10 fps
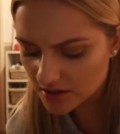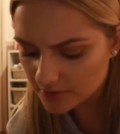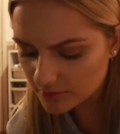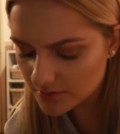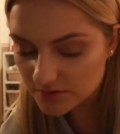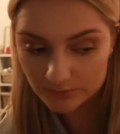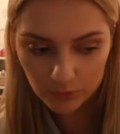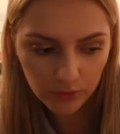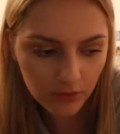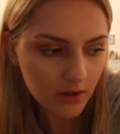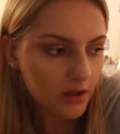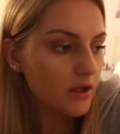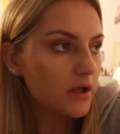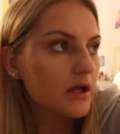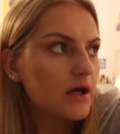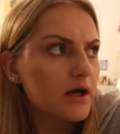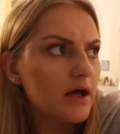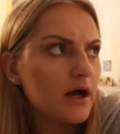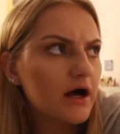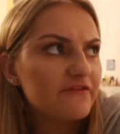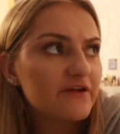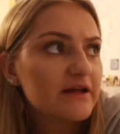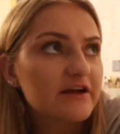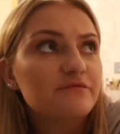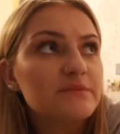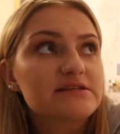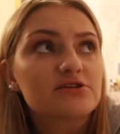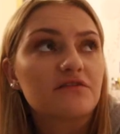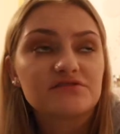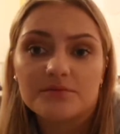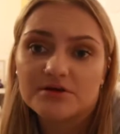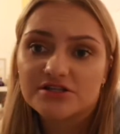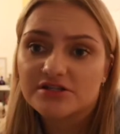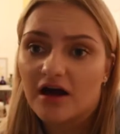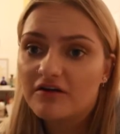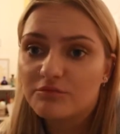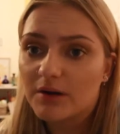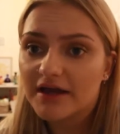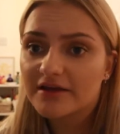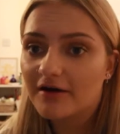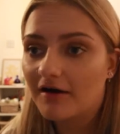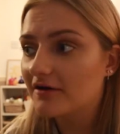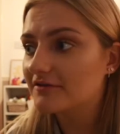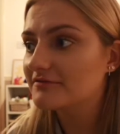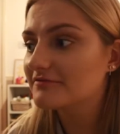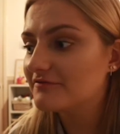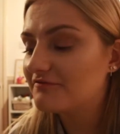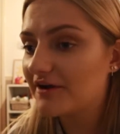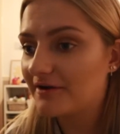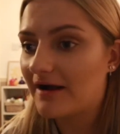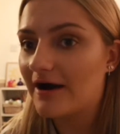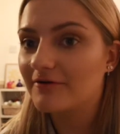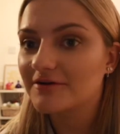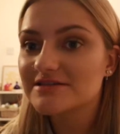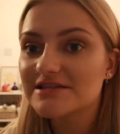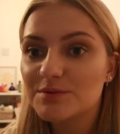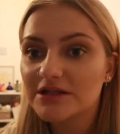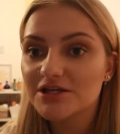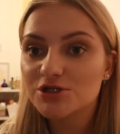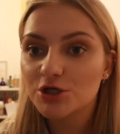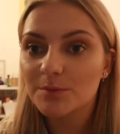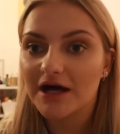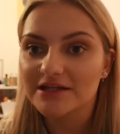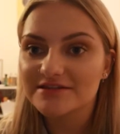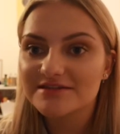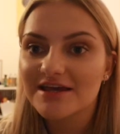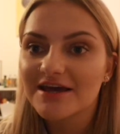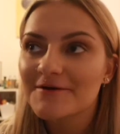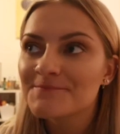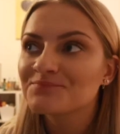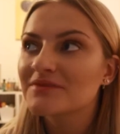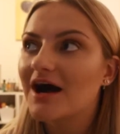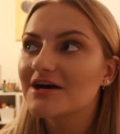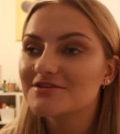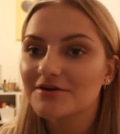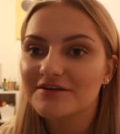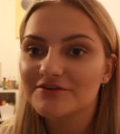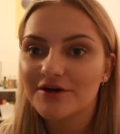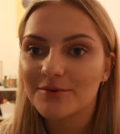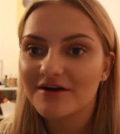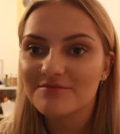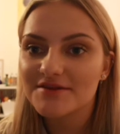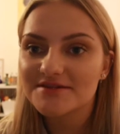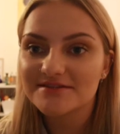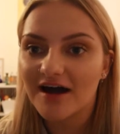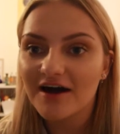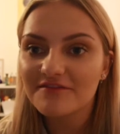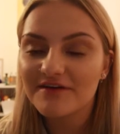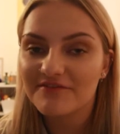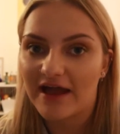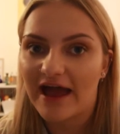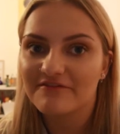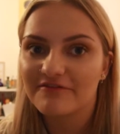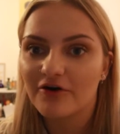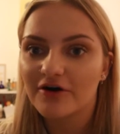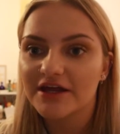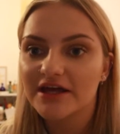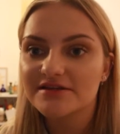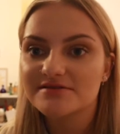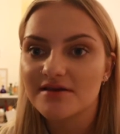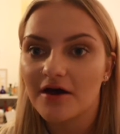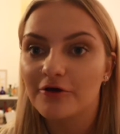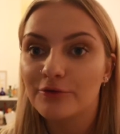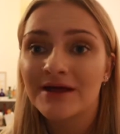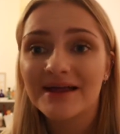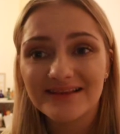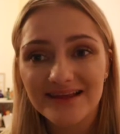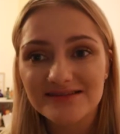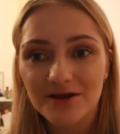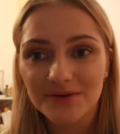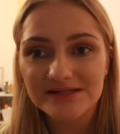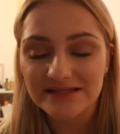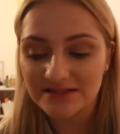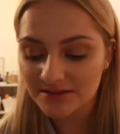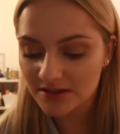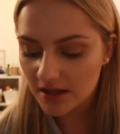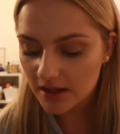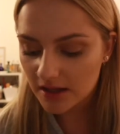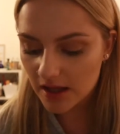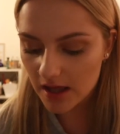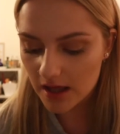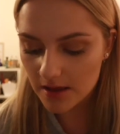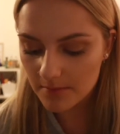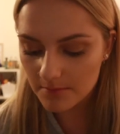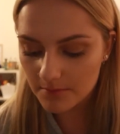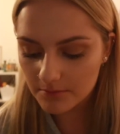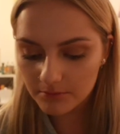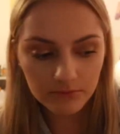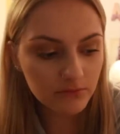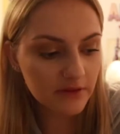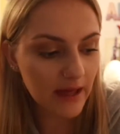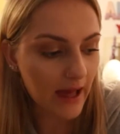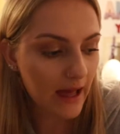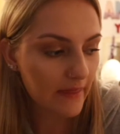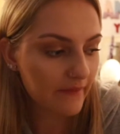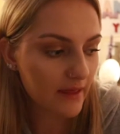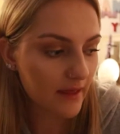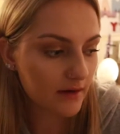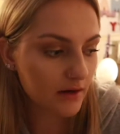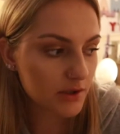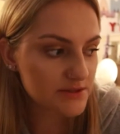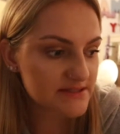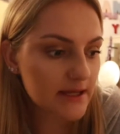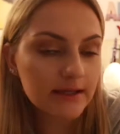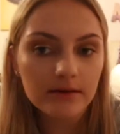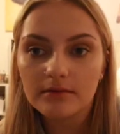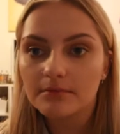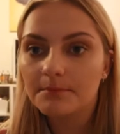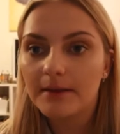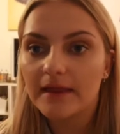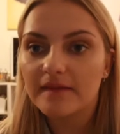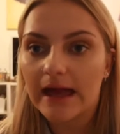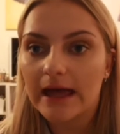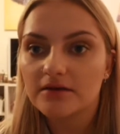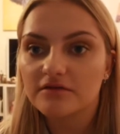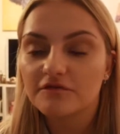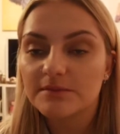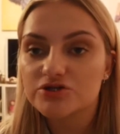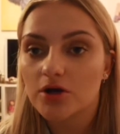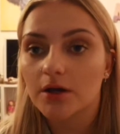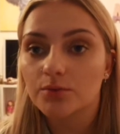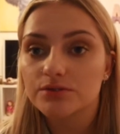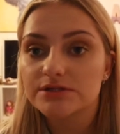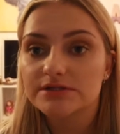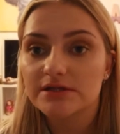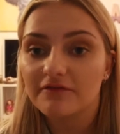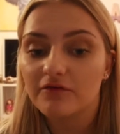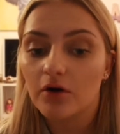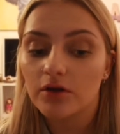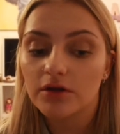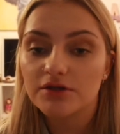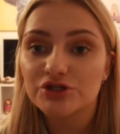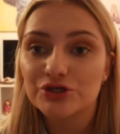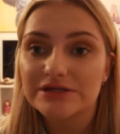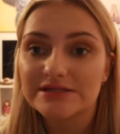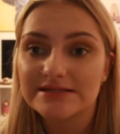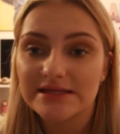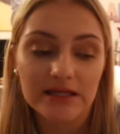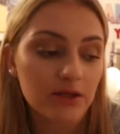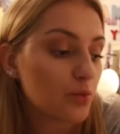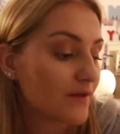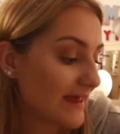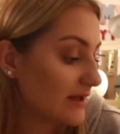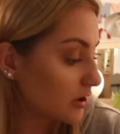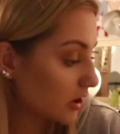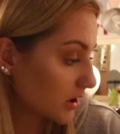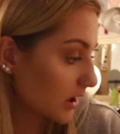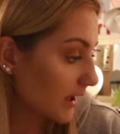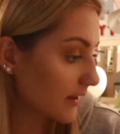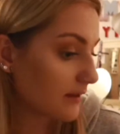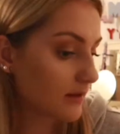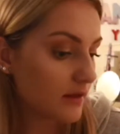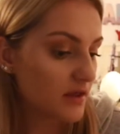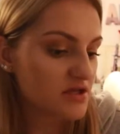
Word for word: I thought there was more. I feel like I've missed off so much stuff, but I can't figure out, because it's been like two months. I don't even know where I've put the stuff, if I have forgotten it. So let's hope I didn't. Um... Yeah, and then I'll insert a little bit at the end of me trying all the stuff on so you can see what they look like.